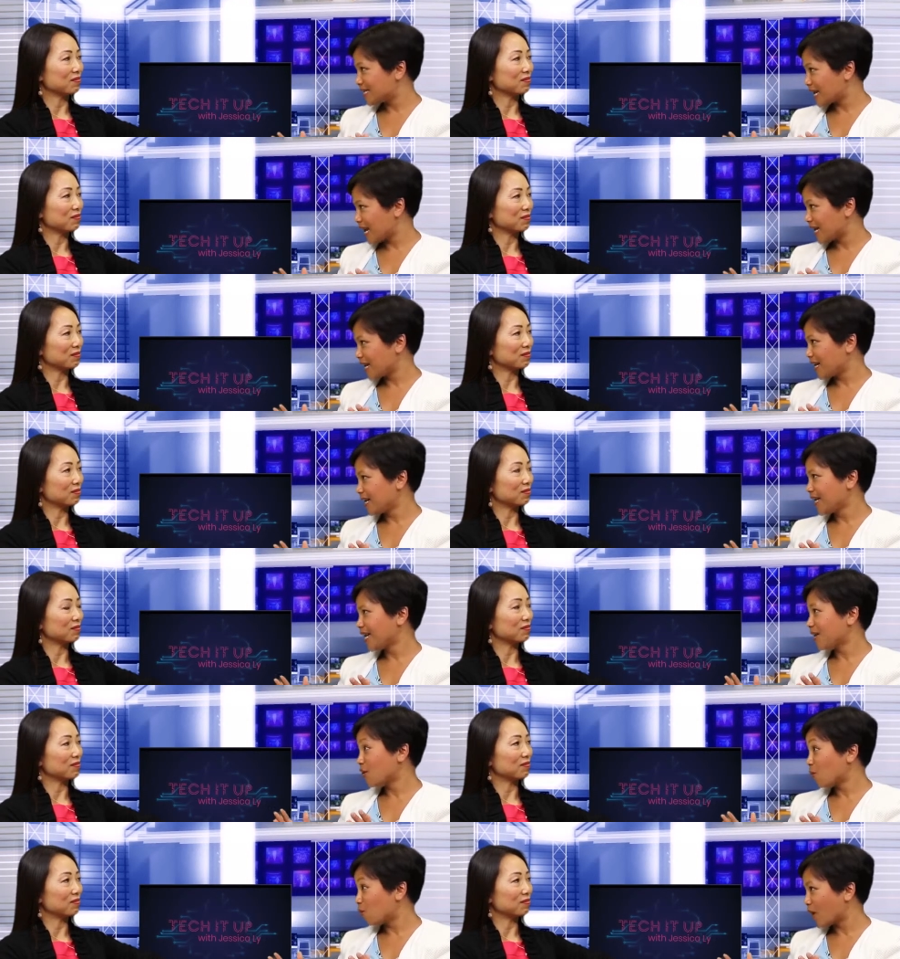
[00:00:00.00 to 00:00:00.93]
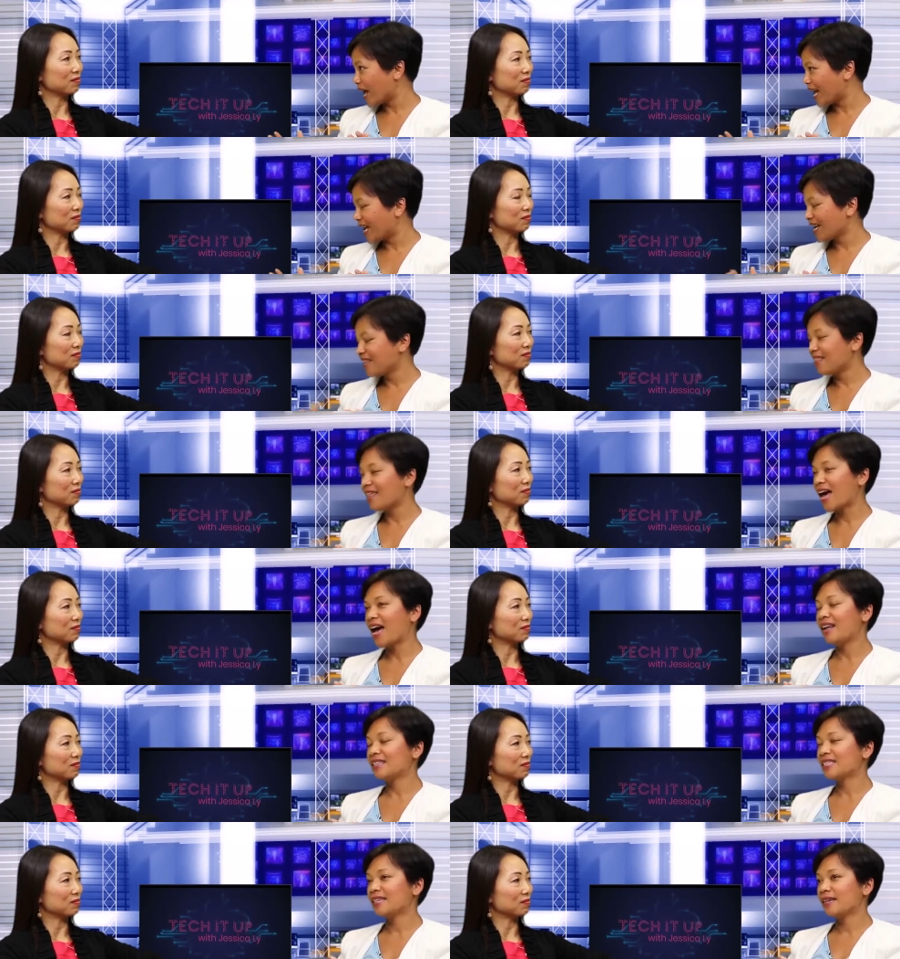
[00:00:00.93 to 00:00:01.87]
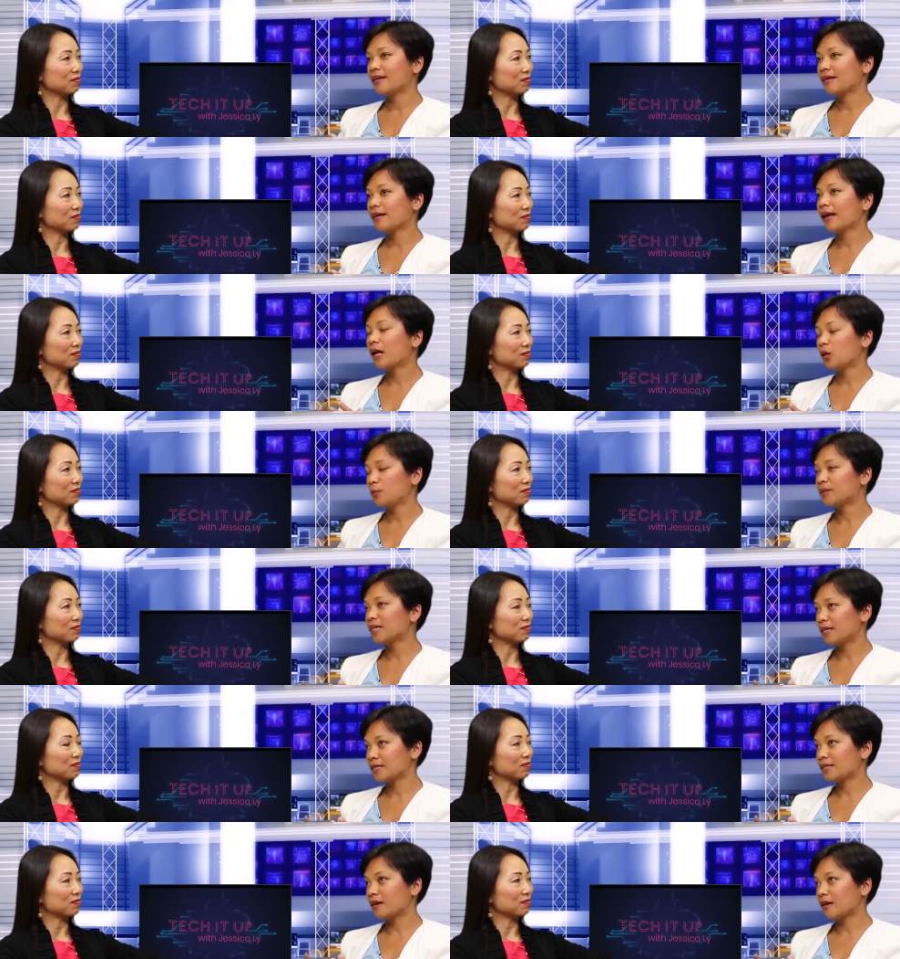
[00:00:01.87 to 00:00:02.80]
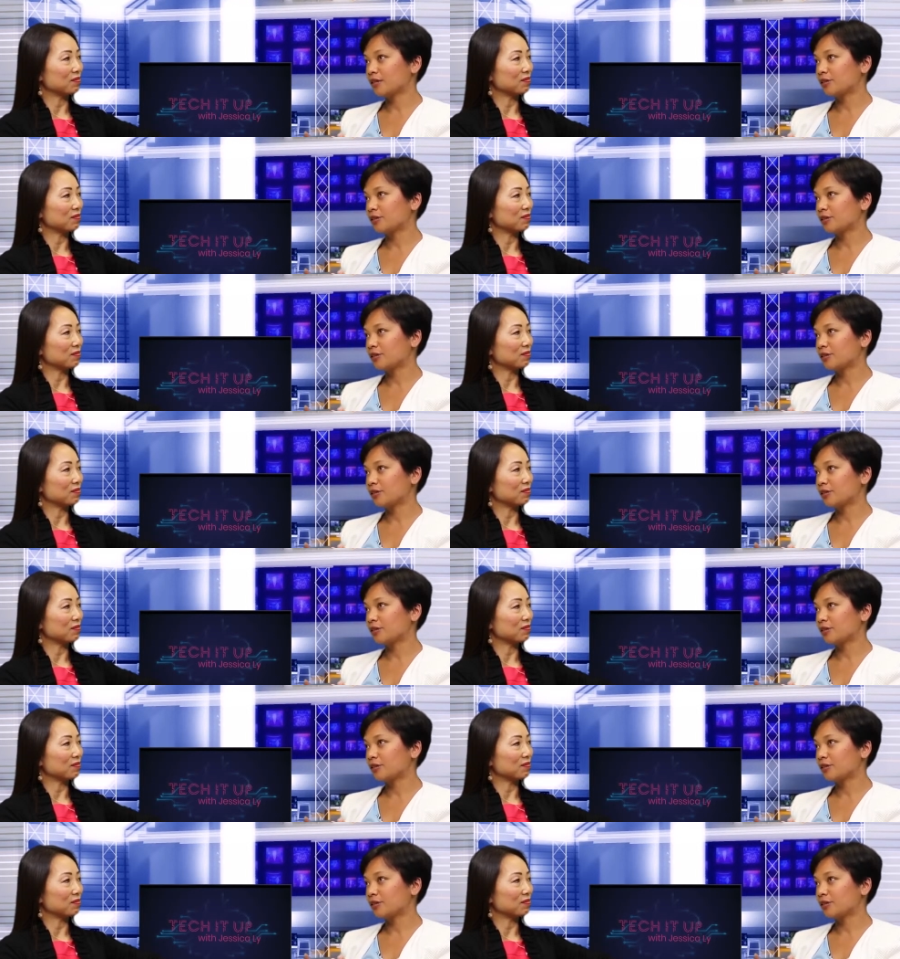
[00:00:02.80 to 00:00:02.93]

Speaker 1: the data in a way that helps us